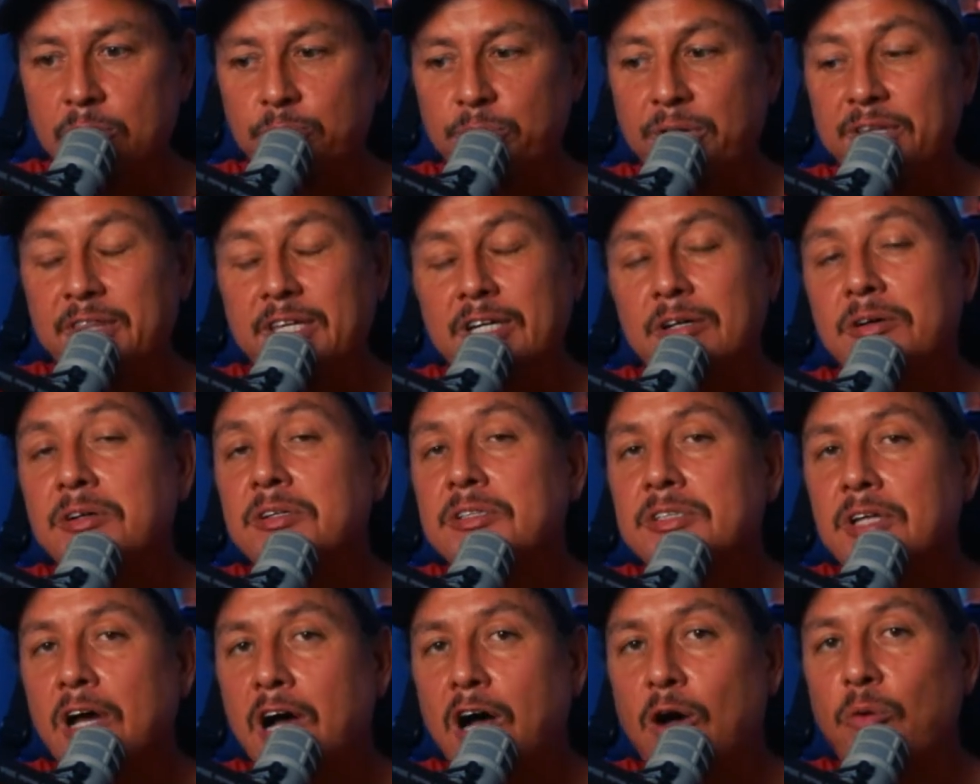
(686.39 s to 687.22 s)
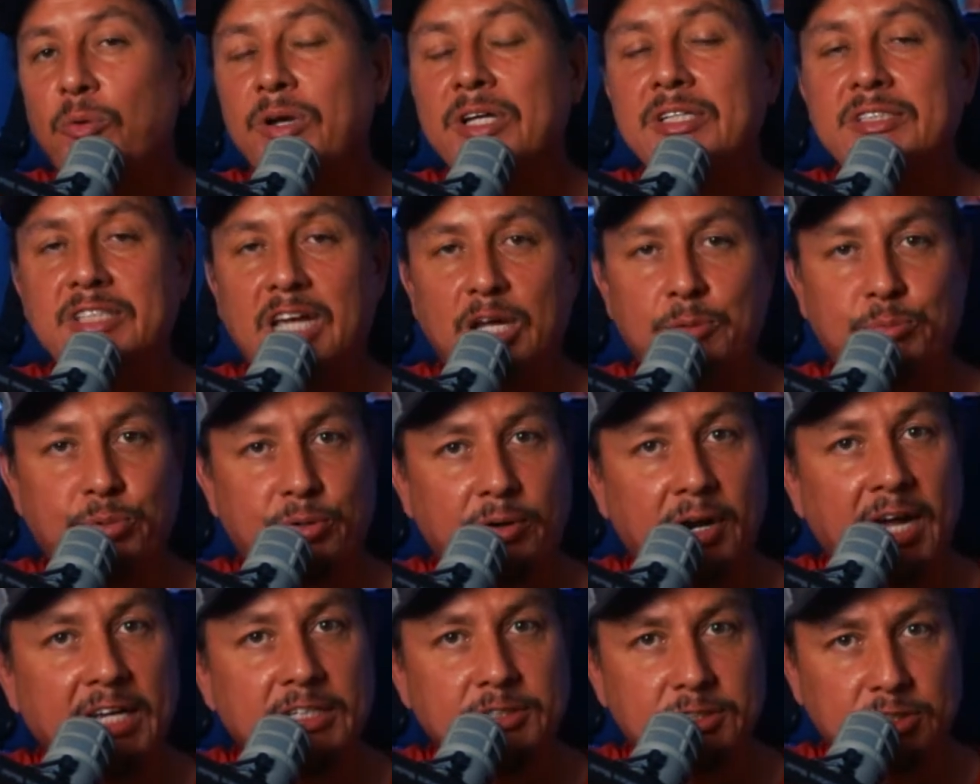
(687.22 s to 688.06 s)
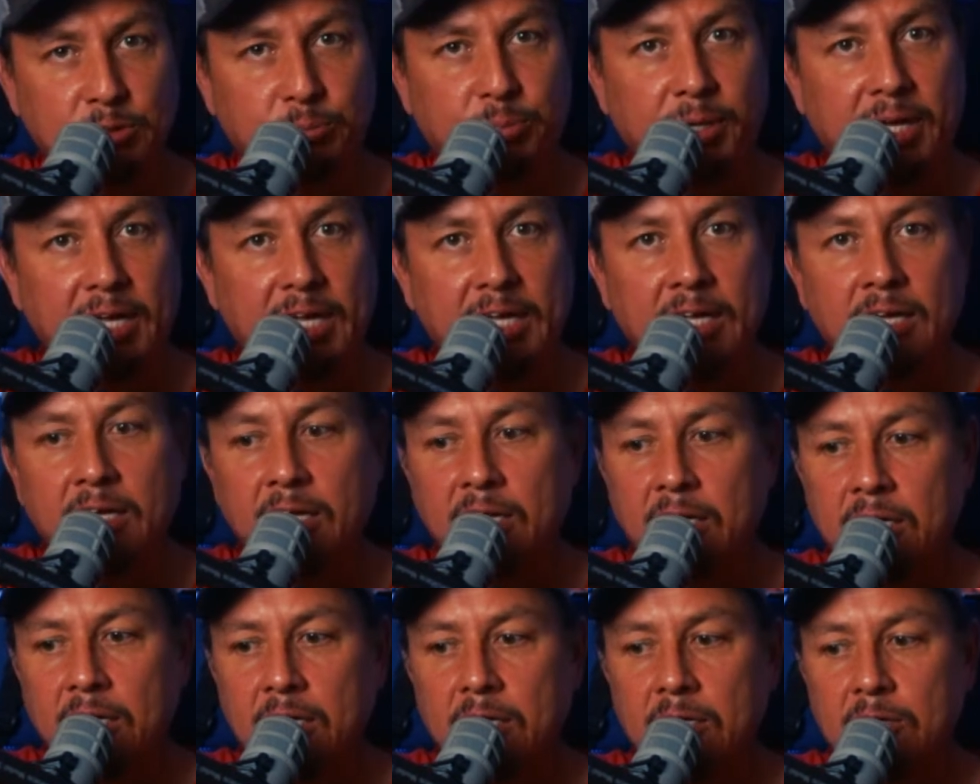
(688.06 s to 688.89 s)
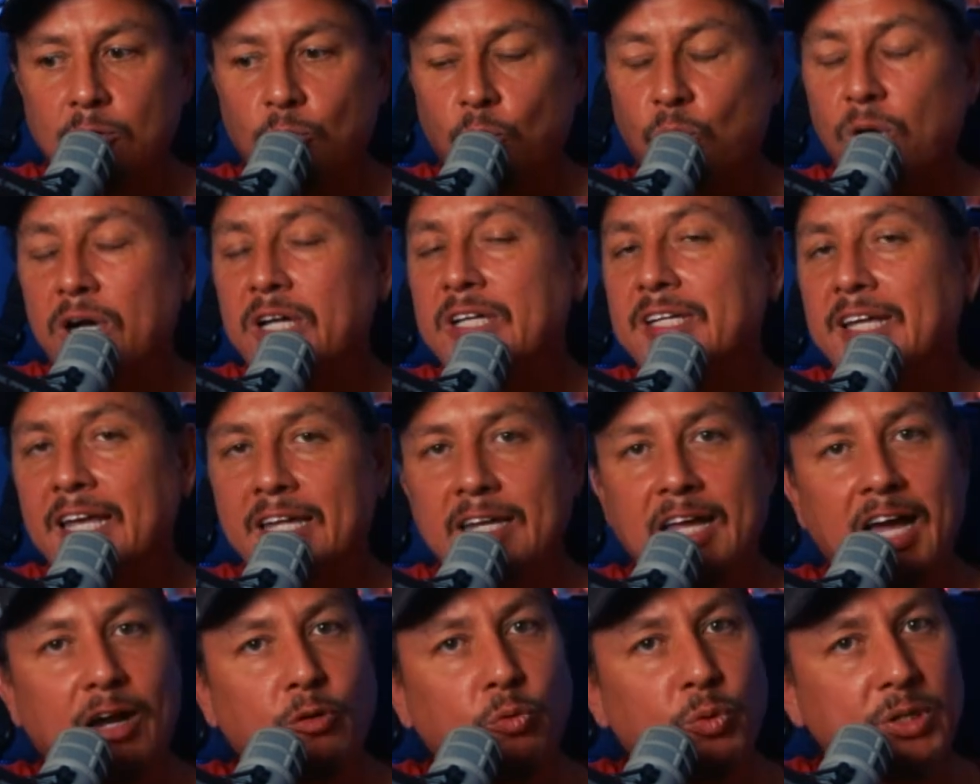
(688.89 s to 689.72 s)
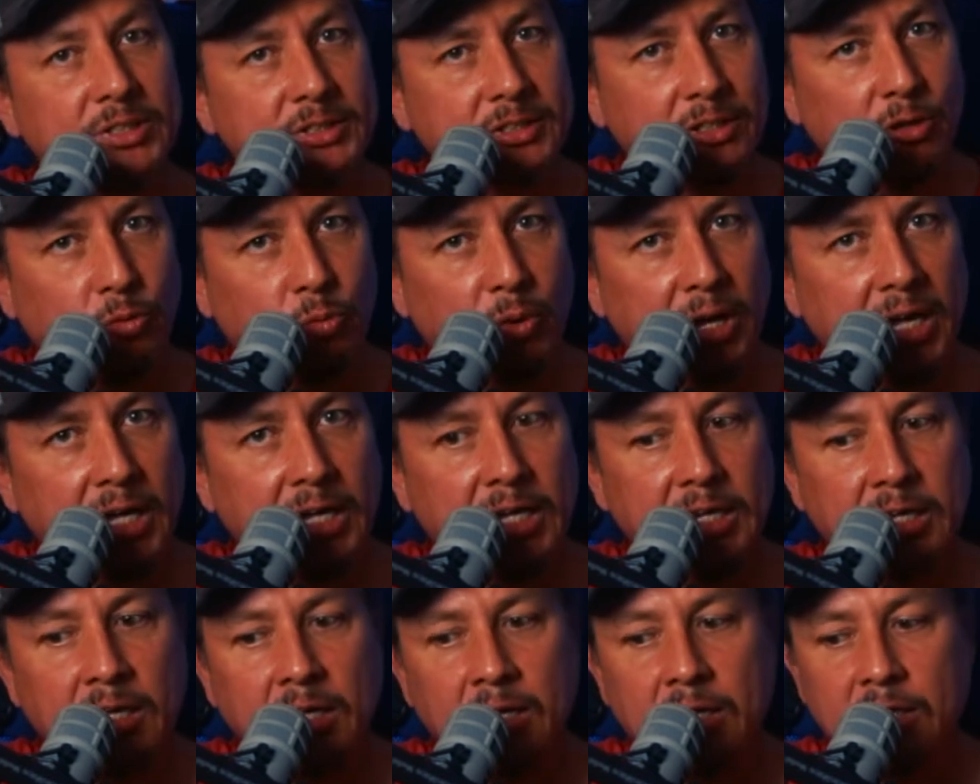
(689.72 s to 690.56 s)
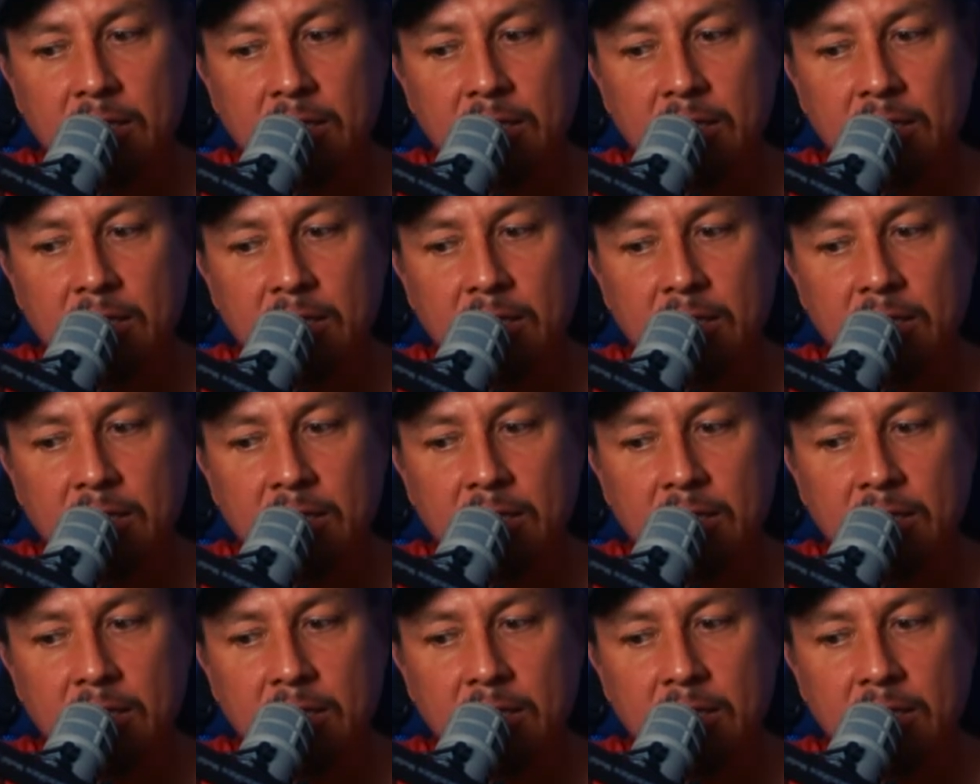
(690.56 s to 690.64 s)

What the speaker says: but there is always a price to pay. One cannot whisk away